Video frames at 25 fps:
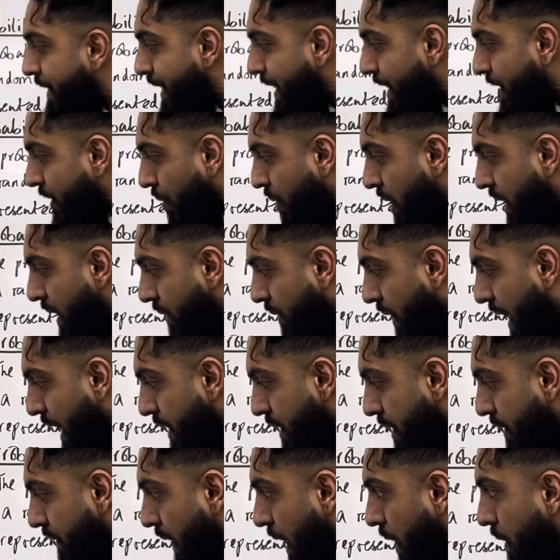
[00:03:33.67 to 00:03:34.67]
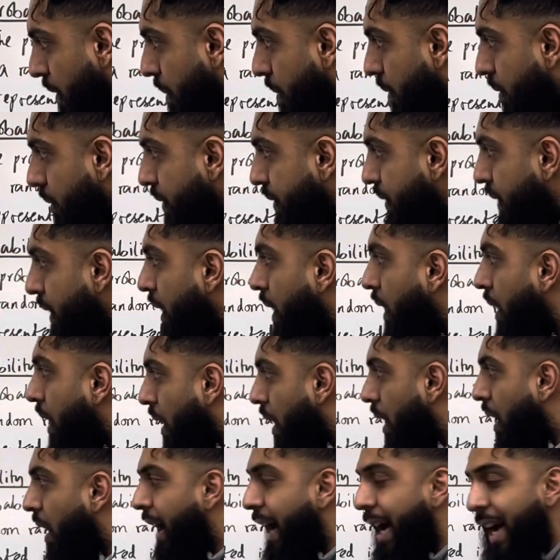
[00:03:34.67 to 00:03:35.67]
discrete random variables
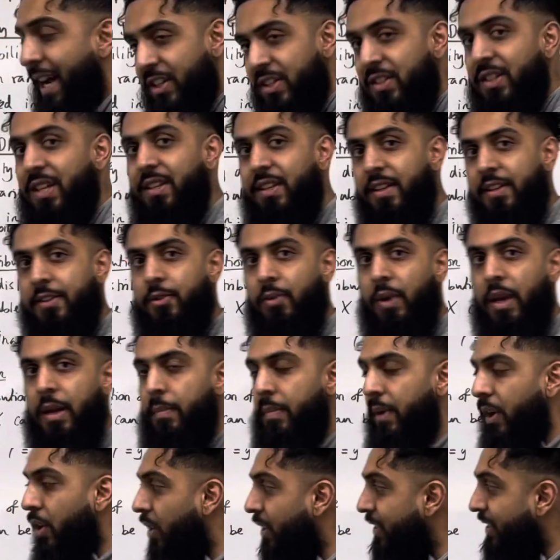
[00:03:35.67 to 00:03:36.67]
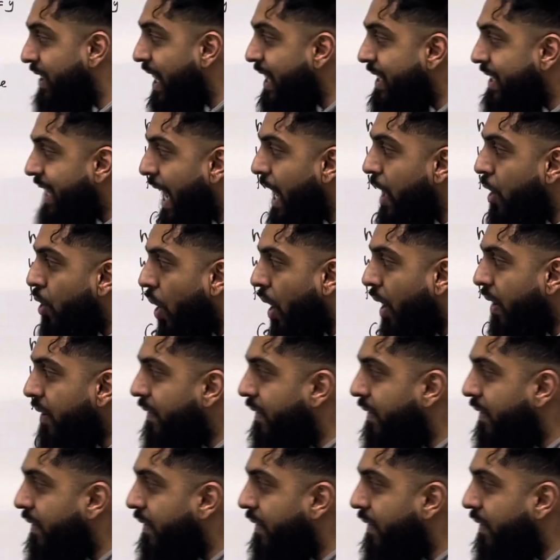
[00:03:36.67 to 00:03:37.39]
are actually discrete because they take on